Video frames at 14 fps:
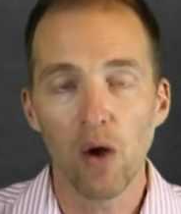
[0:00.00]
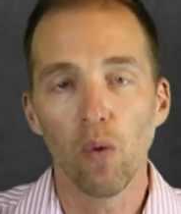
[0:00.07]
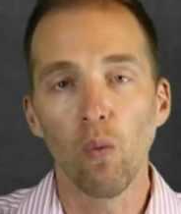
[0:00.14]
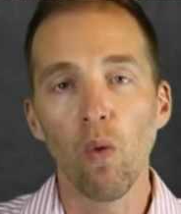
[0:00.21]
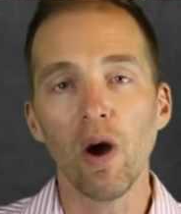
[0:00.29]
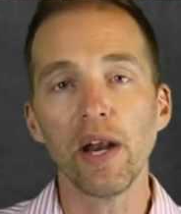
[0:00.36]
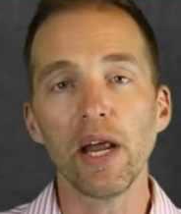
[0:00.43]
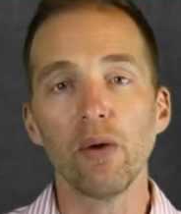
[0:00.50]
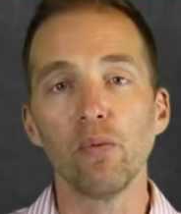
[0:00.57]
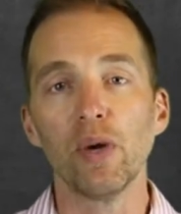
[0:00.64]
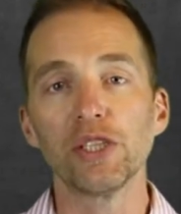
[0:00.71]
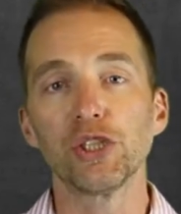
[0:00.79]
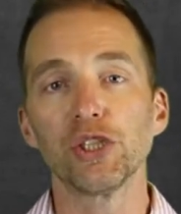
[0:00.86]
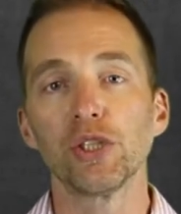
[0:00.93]
one at
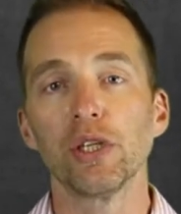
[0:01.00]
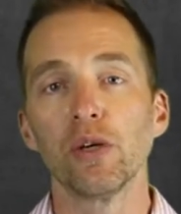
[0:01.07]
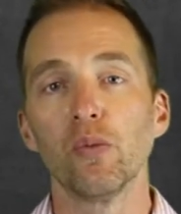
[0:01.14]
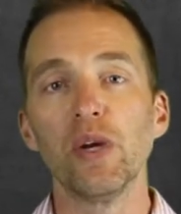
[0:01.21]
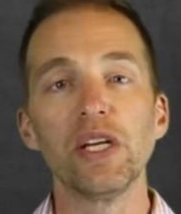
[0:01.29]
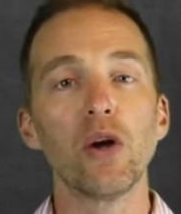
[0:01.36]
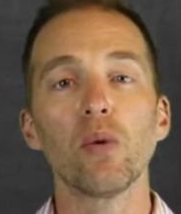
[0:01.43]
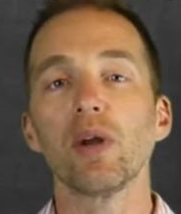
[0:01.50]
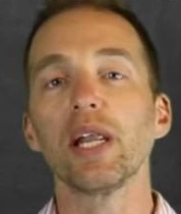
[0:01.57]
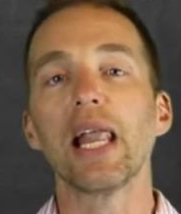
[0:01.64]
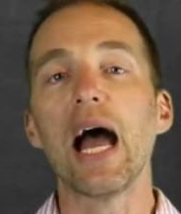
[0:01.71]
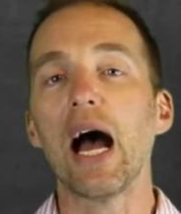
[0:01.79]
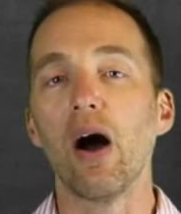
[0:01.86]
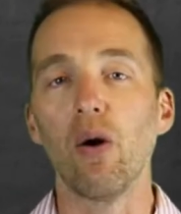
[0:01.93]
which we don't
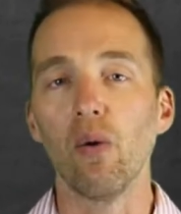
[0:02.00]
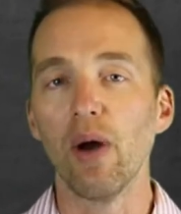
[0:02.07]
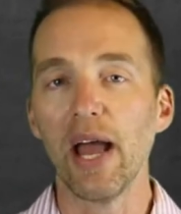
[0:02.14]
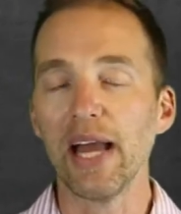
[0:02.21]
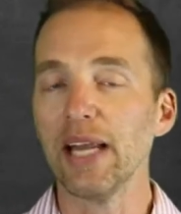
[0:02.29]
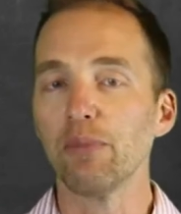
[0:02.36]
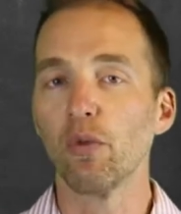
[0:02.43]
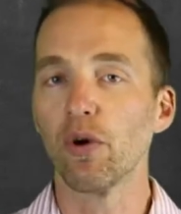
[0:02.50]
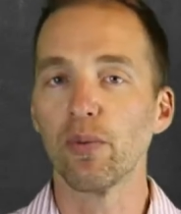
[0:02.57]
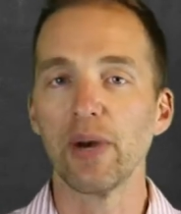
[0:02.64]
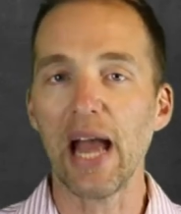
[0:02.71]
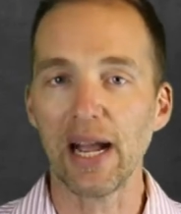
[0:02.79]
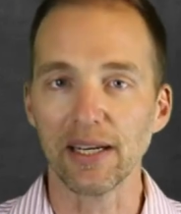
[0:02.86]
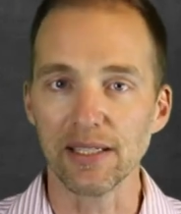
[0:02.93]
allow any more
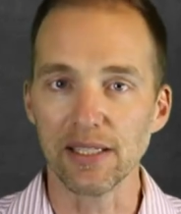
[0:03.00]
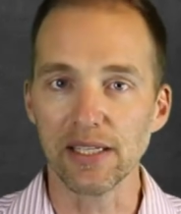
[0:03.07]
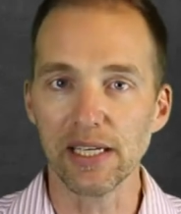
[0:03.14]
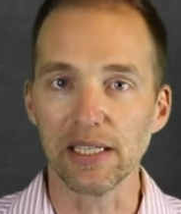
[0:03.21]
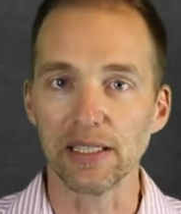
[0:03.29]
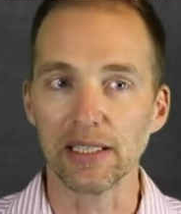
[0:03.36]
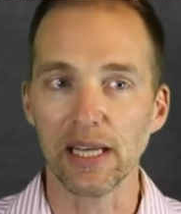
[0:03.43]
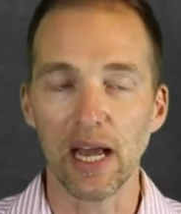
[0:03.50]
reactants in,